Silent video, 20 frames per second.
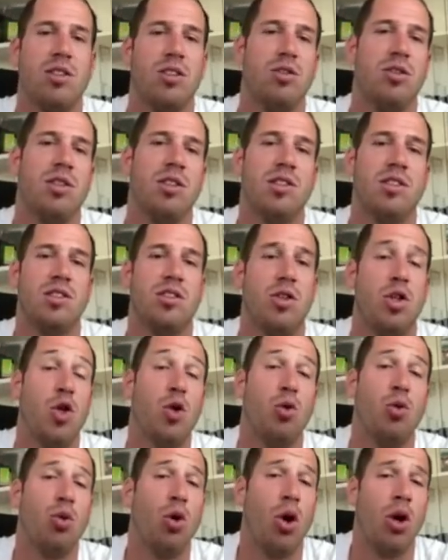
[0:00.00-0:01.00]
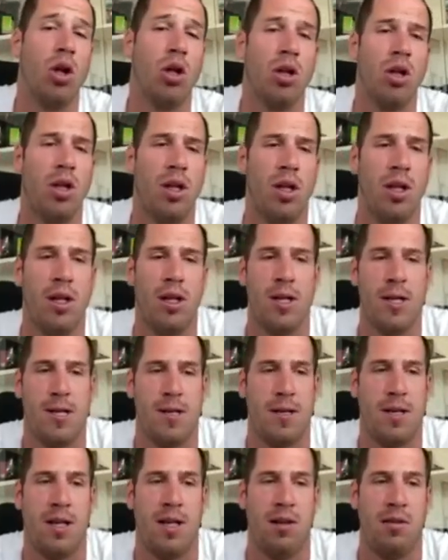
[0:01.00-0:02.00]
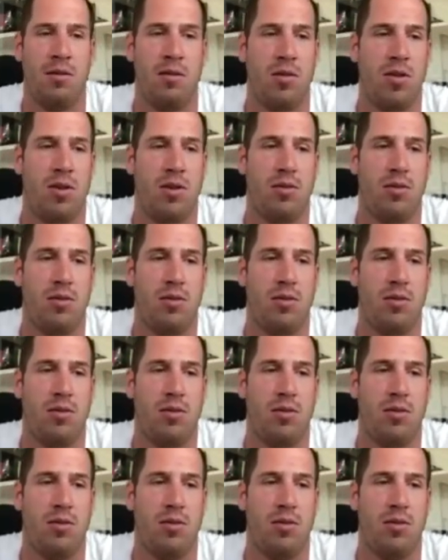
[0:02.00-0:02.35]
to this new role, and